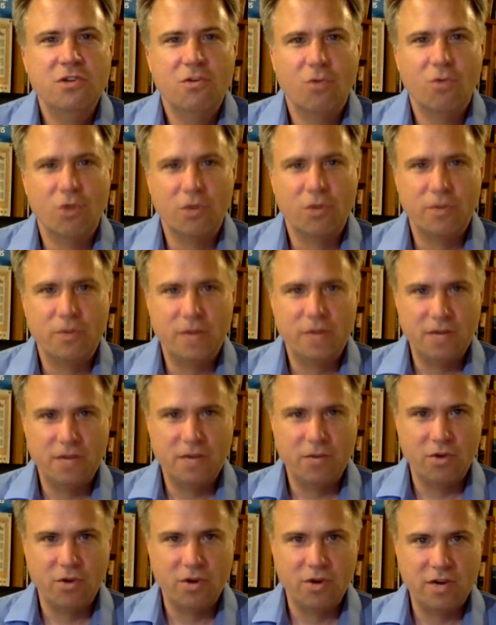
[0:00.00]

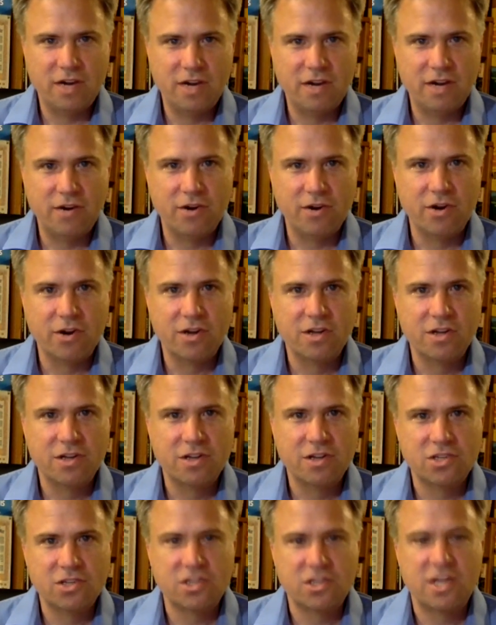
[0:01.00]

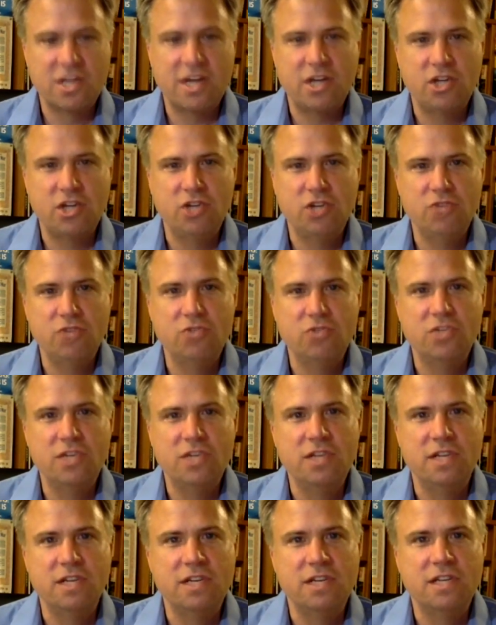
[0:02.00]
worldbeyondwar.org/New
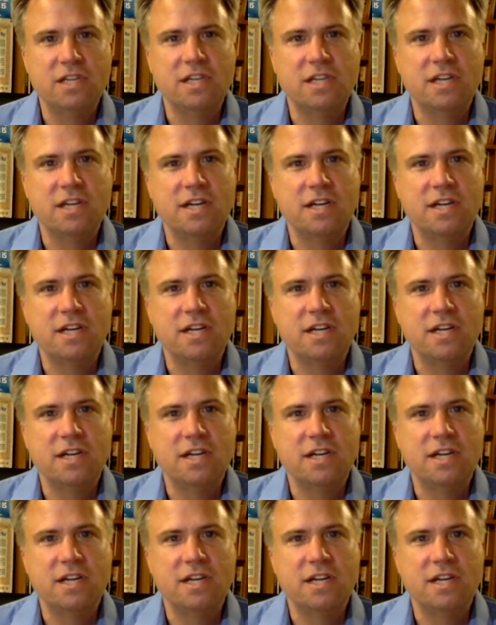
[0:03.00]
Zealand,